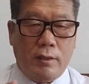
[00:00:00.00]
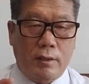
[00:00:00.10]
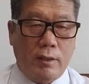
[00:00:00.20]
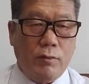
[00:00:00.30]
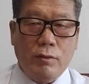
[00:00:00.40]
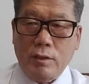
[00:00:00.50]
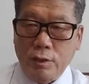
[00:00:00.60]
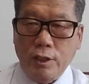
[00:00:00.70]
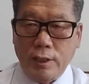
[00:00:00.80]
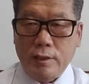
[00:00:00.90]
Equity
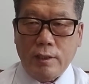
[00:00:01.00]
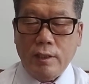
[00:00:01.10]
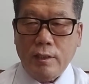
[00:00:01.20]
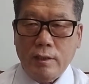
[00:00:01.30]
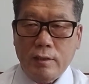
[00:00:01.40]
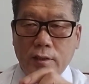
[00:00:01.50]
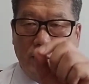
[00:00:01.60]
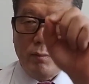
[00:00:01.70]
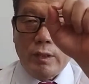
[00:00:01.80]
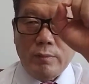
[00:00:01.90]
change is
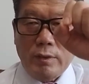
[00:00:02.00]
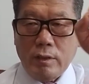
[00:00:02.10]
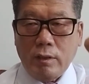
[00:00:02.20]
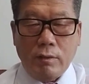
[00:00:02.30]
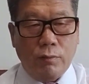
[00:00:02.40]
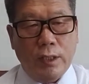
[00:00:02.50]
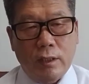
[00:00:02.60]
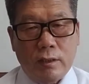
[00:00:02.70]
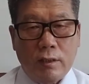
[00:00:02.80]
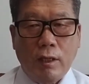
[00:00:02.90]
the maybe when
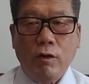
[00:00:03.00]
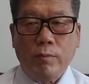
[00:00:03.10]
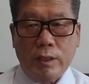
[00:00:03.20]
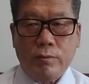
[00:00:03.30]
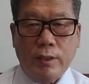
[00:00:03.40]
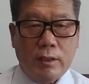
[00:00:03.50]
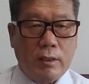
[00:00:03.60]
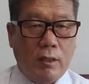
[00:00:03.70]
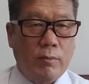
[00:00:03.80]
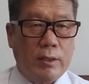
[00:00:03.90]
is the how much, when is
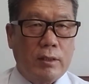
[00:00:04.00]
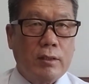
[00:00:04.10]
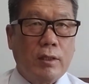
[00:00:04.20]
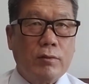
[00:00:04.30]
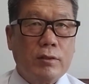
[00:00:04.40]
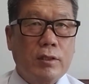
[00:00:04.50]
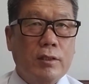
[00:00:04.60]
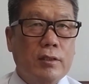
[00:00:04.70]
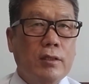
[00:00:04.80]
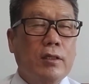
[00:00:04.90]
the how much the equity
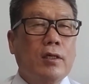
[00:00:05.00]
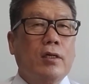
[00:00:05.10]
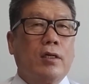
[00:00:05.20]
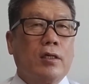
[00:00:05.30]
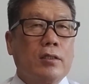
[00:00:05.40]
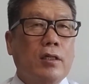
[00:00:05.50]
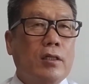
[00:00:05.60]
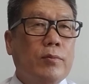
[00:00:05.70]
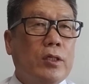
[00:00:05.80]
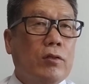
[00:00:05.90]
change.
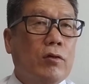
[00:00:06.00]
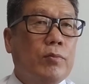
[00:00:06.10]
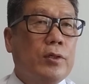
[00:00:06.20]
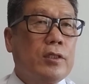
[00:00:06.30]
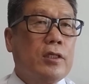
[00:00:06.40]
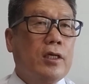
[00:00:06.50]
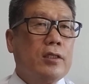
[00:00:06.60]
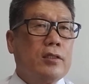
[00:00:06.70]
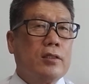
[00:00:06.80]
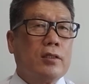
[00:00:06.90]
Statement of
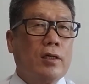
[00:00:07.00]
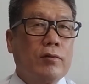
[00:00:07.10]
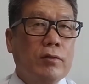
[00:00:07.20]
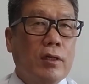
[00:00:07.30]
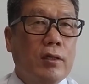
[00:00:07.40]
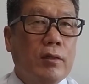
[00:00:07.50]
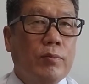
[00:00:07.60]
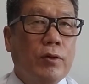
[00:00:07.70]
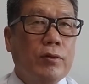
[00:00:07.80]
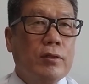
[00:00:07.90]
change equity, and
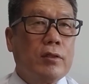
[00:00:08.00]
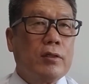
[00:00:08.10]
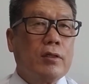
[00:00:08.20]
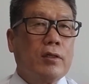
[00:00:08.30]
for the